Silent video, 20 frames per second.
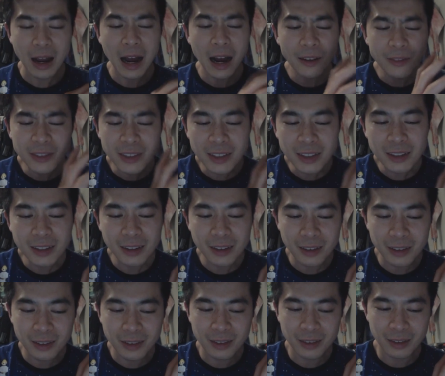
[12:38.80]
After
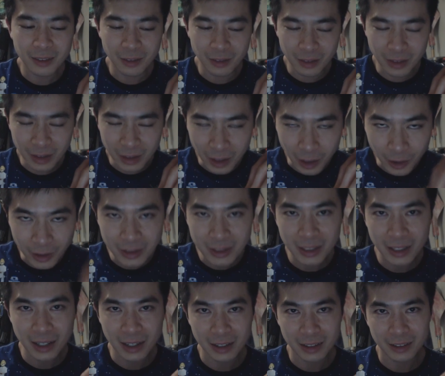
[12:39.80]
going
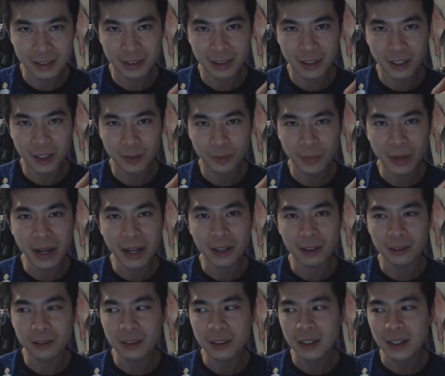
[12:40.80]
to that
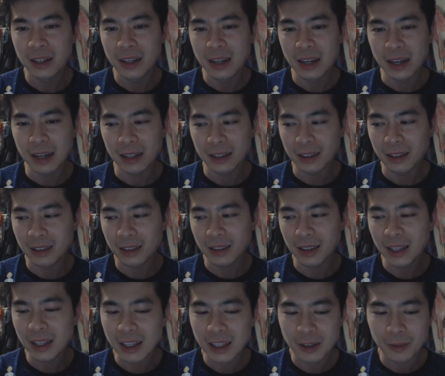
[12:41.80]
panel and
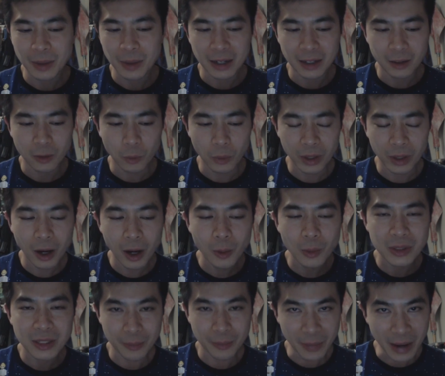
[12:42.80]
thinking about it, when I
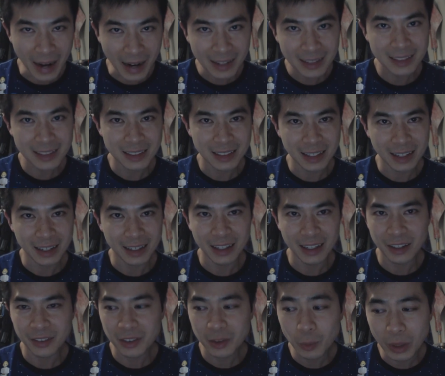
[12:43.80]
was at PAX today,
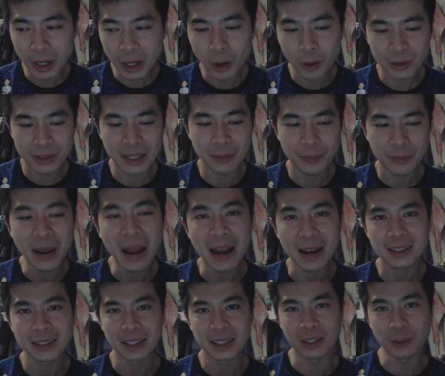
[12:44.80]
even when I was at
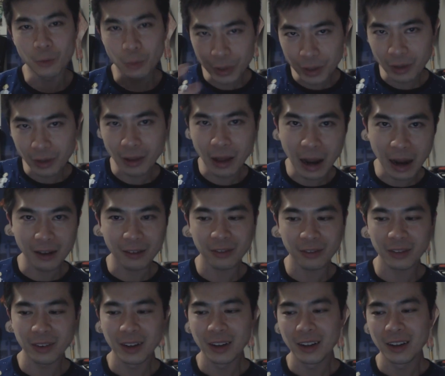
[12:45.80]
PAX in real
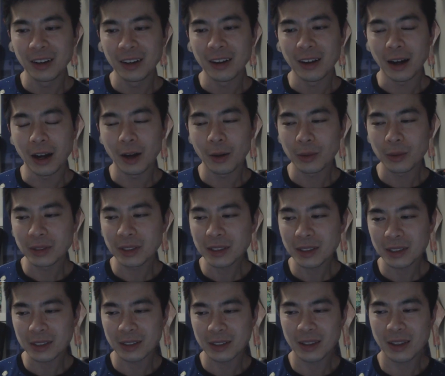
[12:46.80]
life, I was
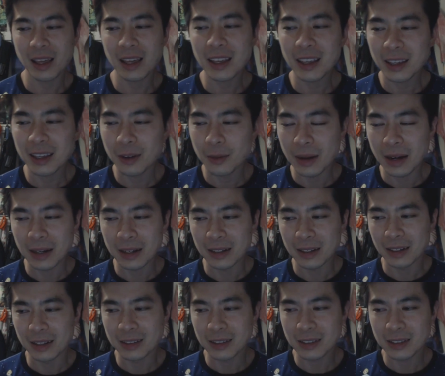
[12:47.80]
just thinking about
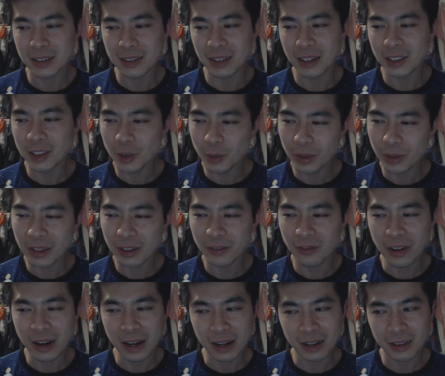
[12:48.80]
it and just enjoying
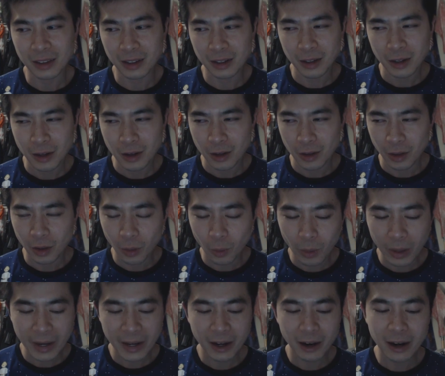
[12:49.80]
the fact that the
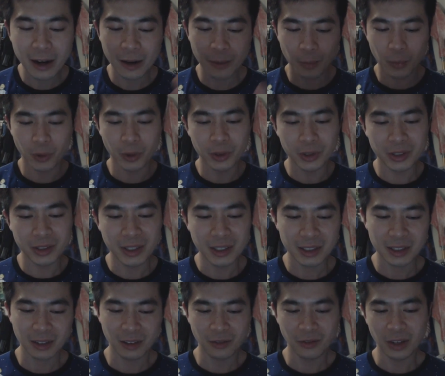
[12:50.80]
way I approach
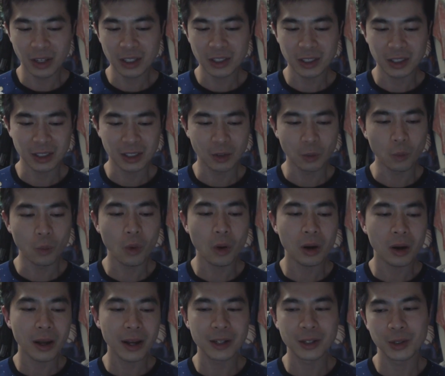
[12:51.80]
this convention and
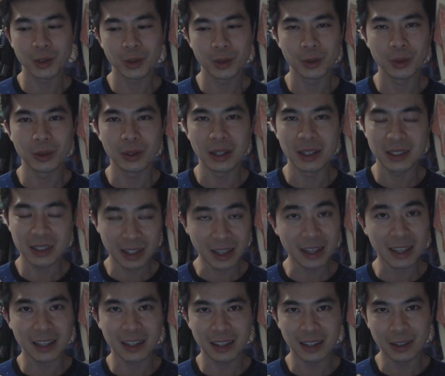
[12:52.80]
what I do, it's
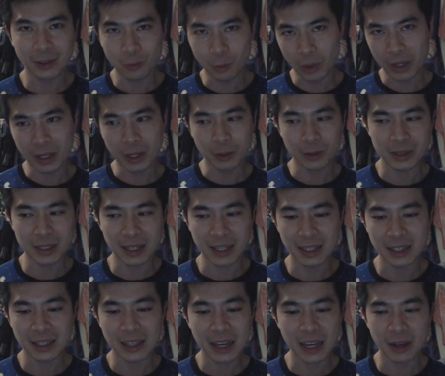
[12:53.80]
like in what he was
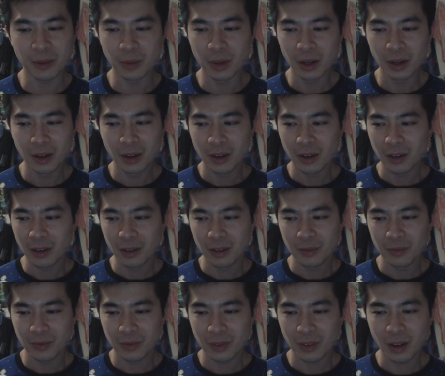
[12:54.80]
saying in the game.
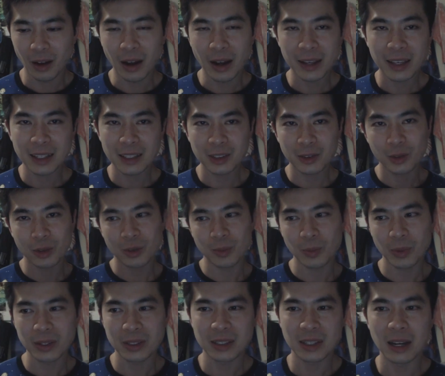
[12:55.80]
I get to
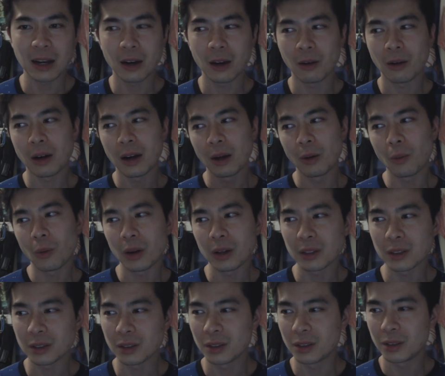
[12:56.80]
express how I
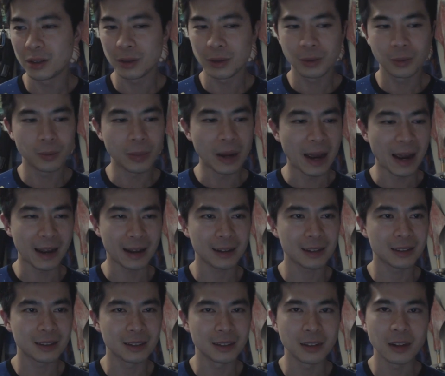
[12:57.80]
want to do
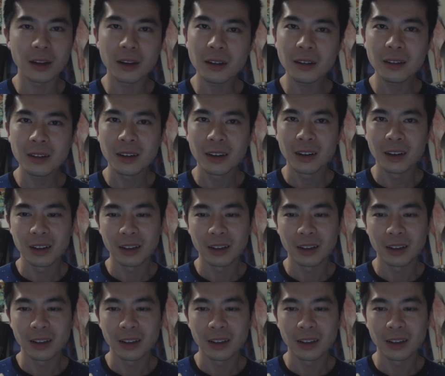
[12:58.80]
PAX, you know?